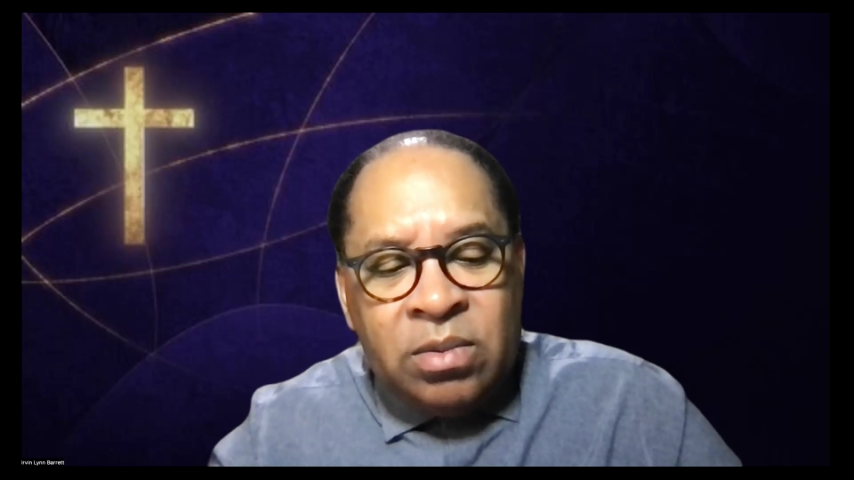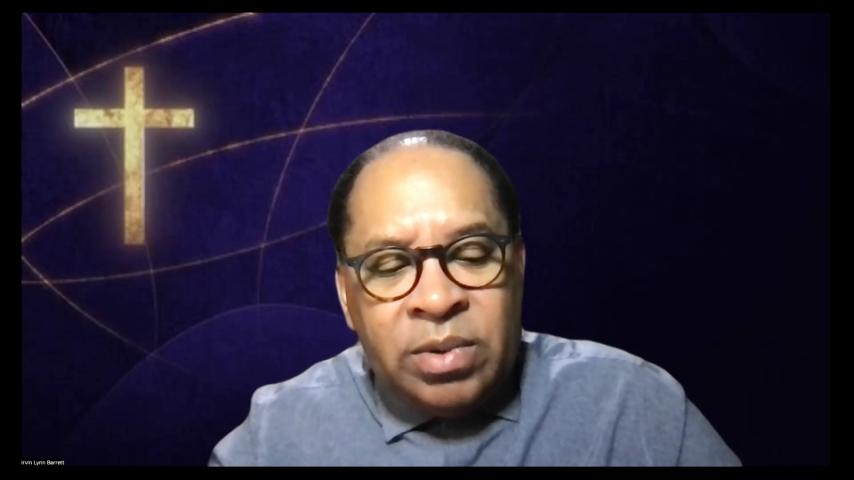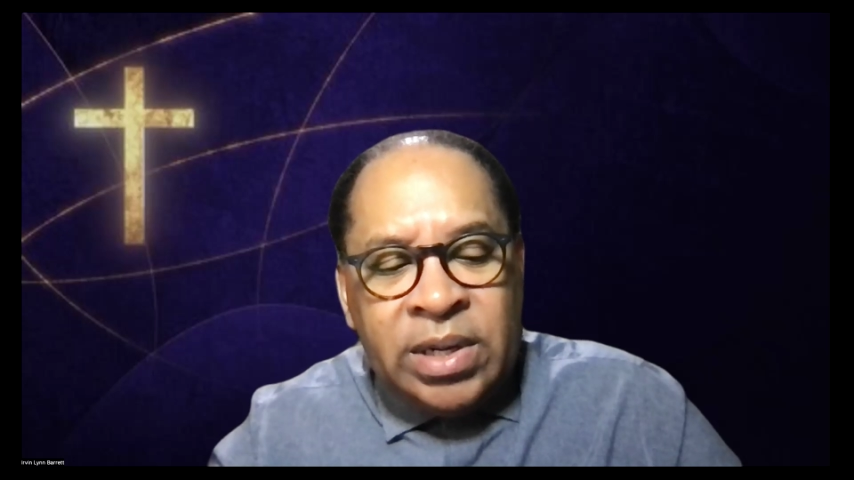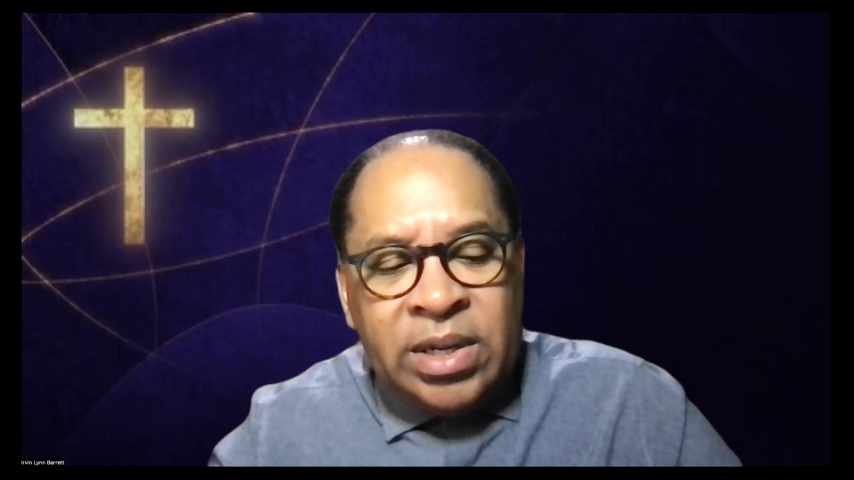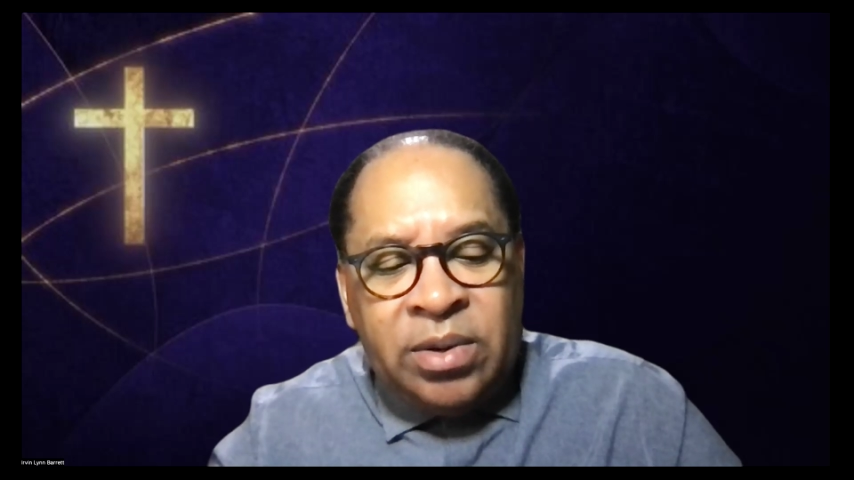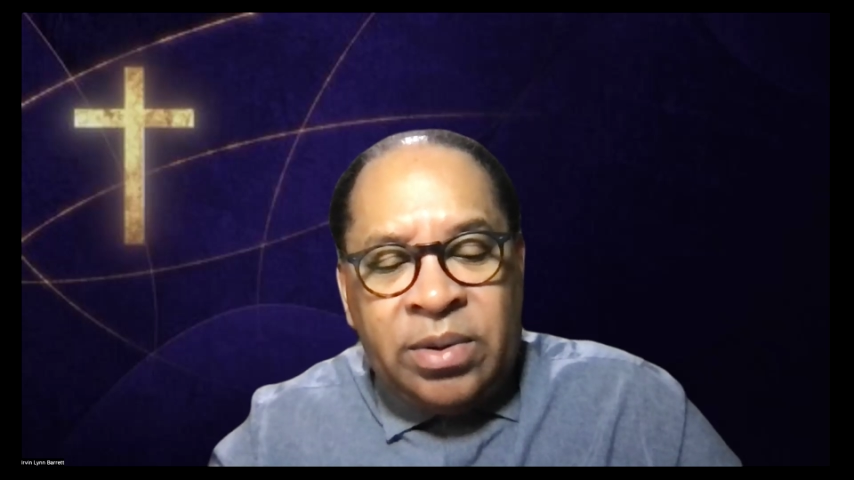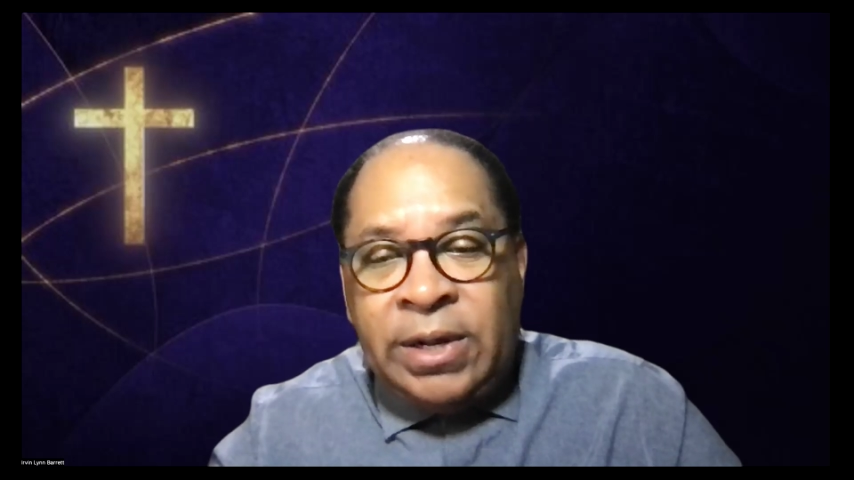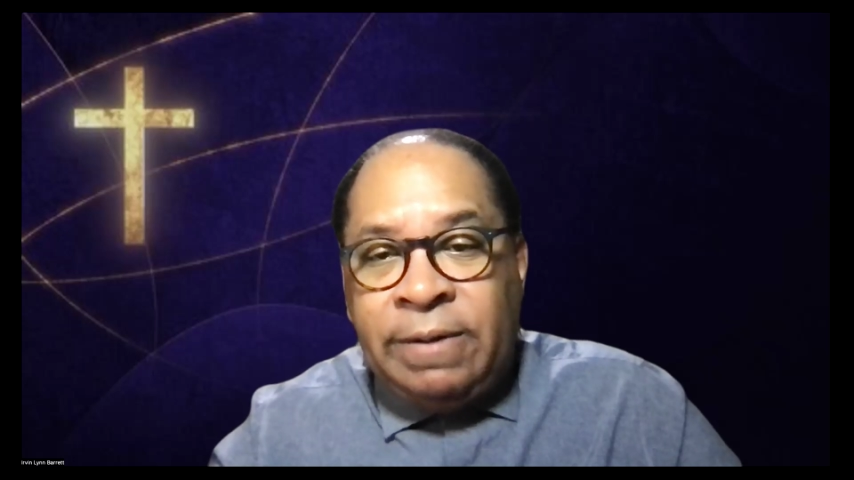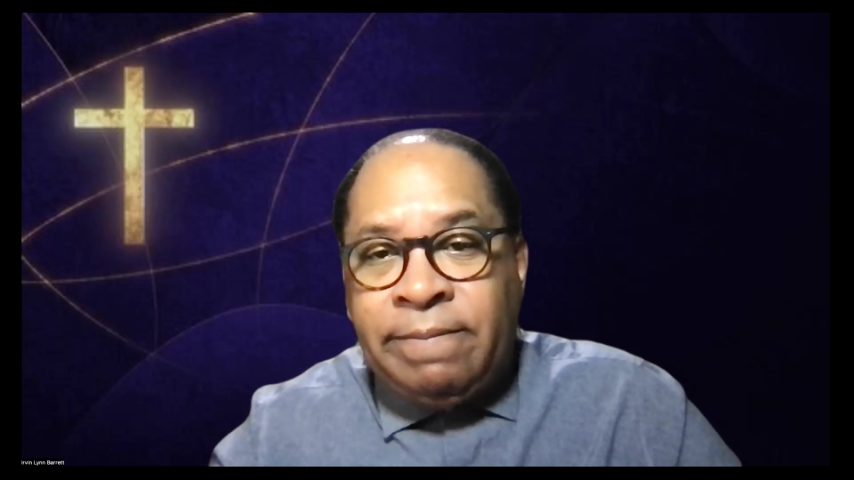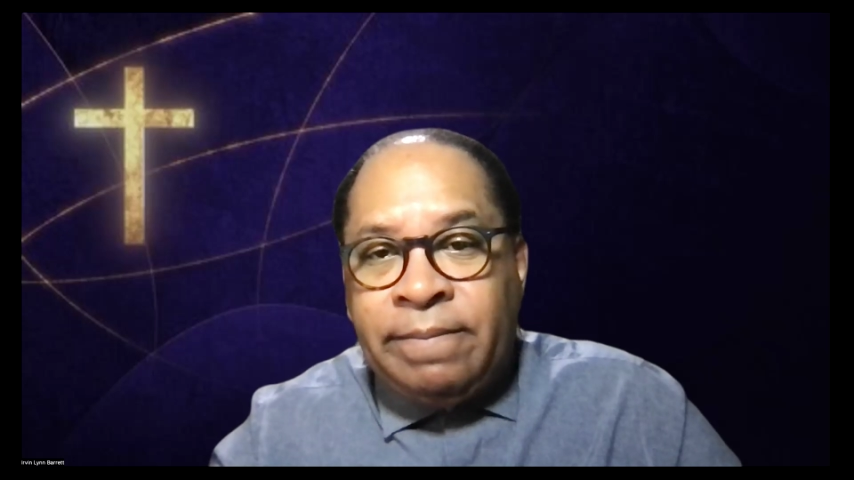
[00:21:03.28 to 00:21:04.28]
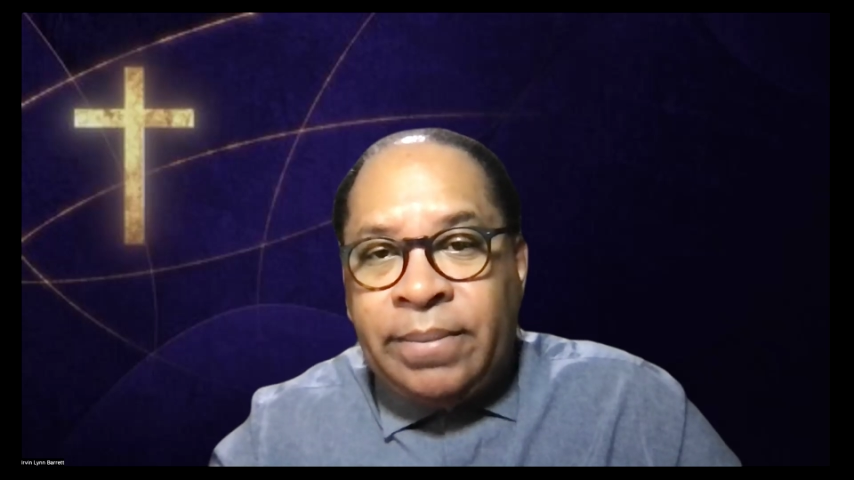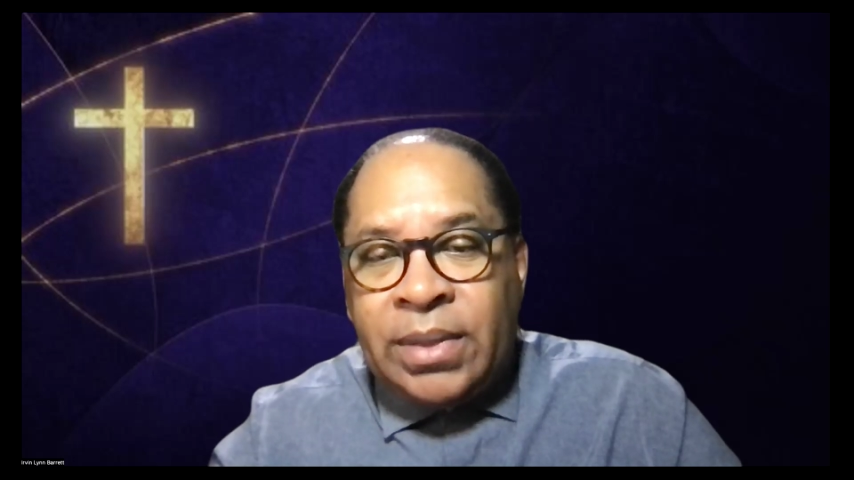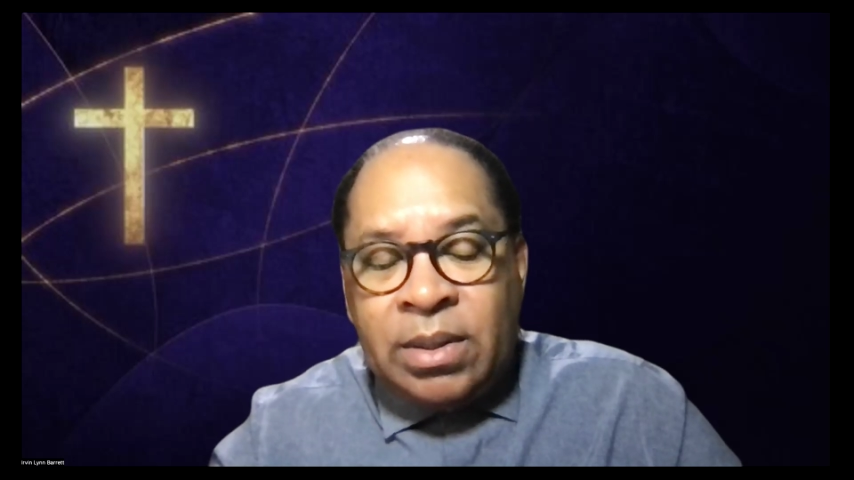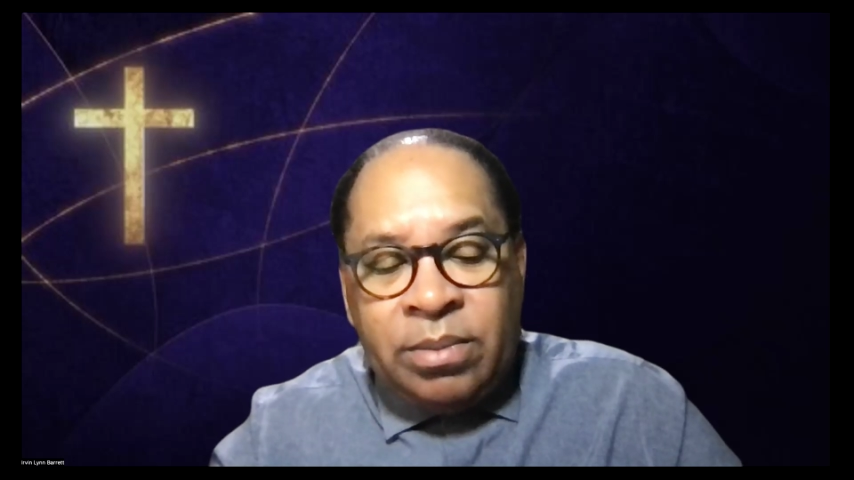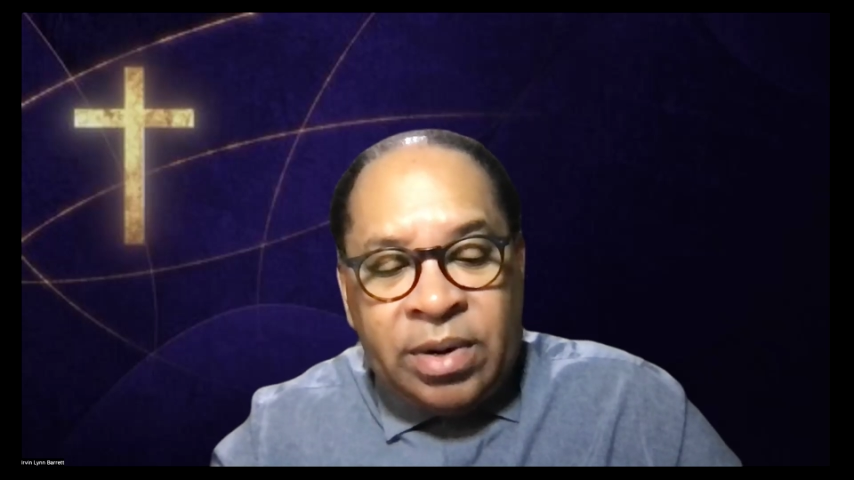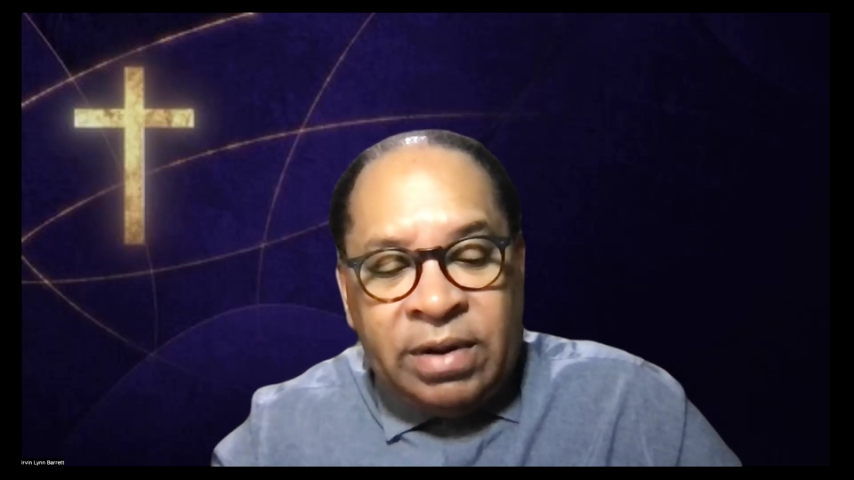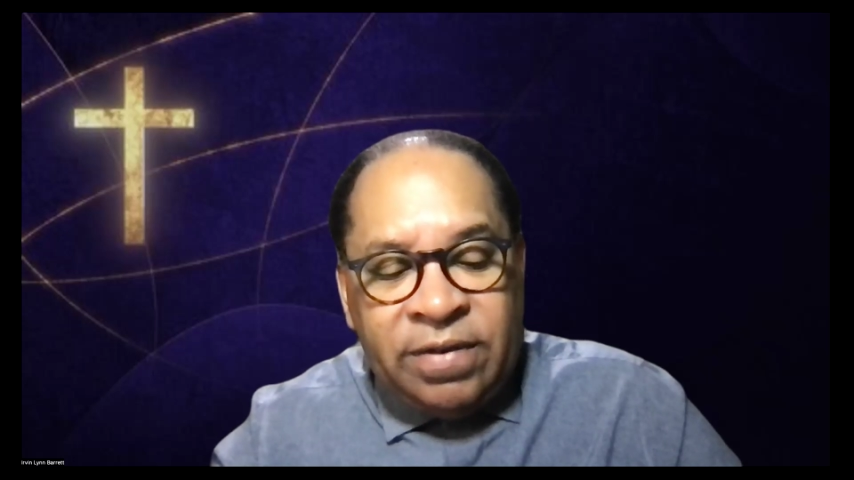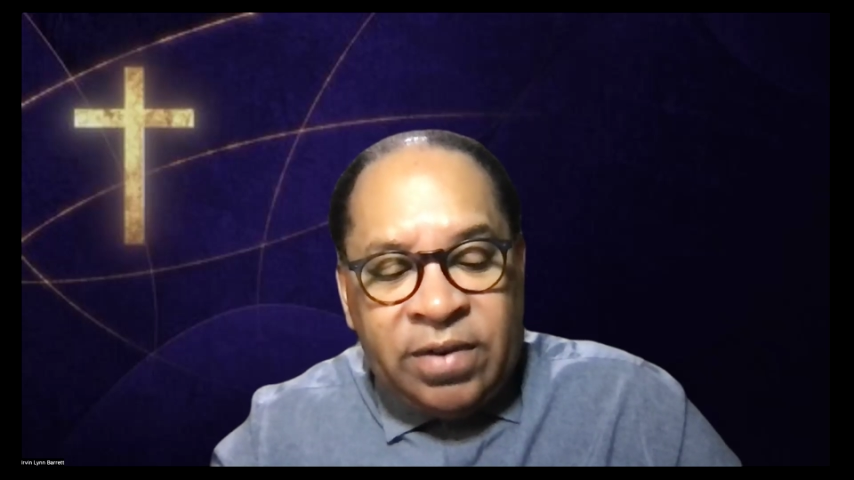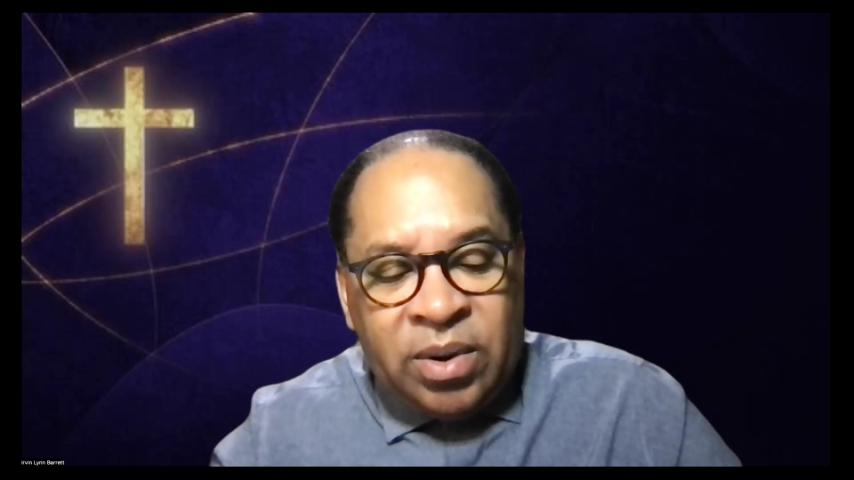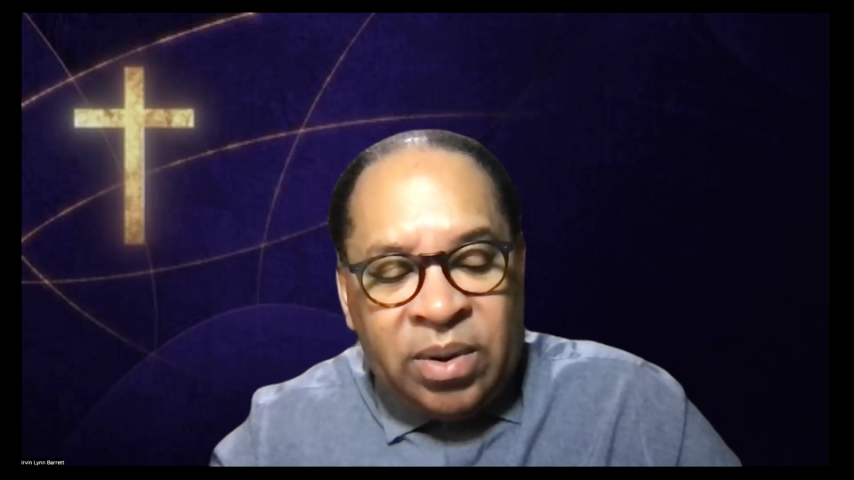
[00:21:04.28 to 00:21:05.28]
Wendy Doty. Praying
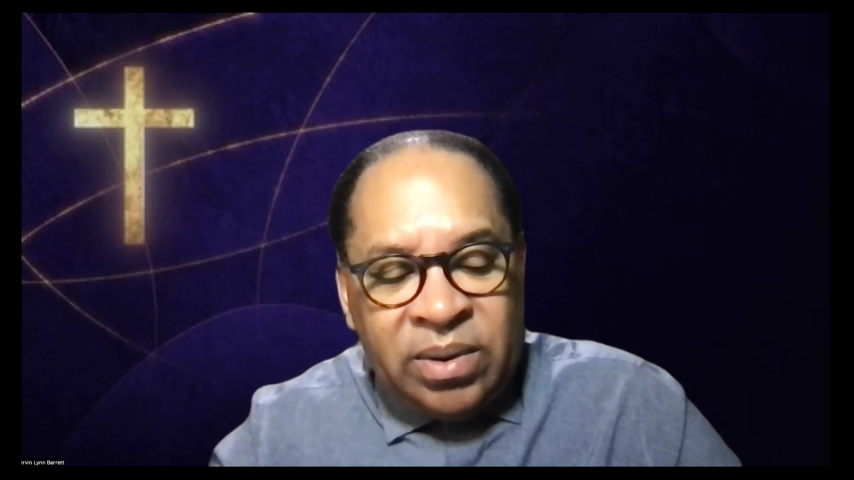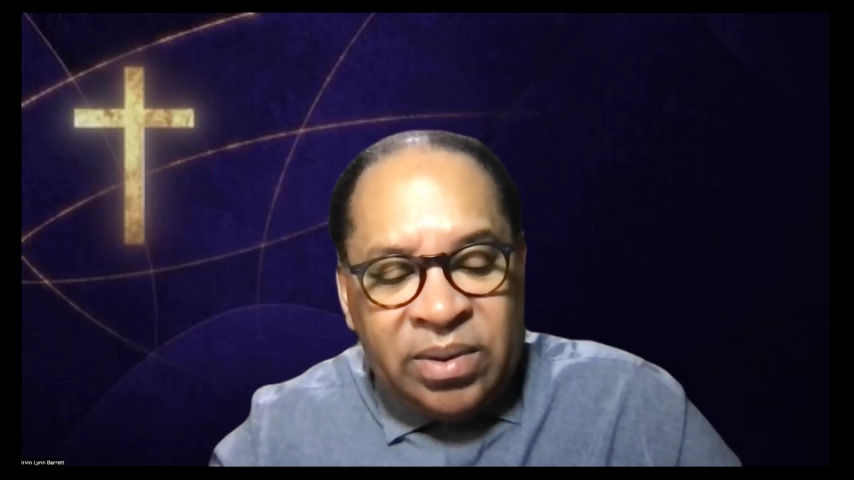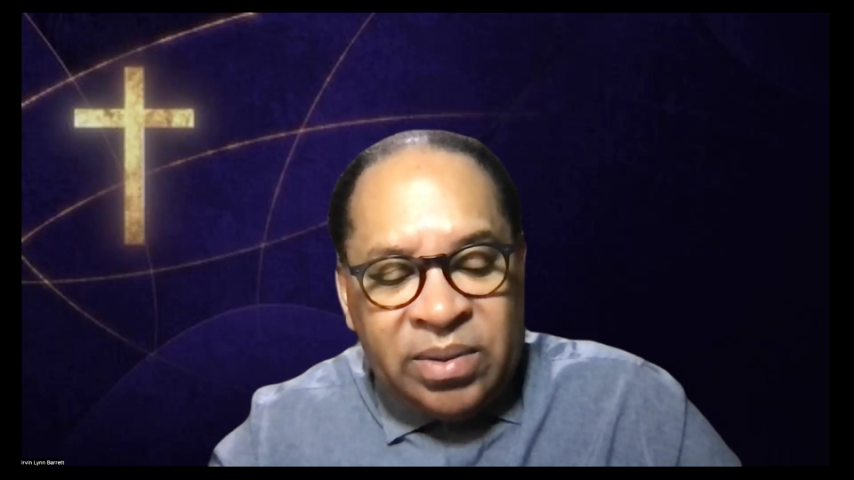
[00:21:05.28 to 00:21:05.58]
for all of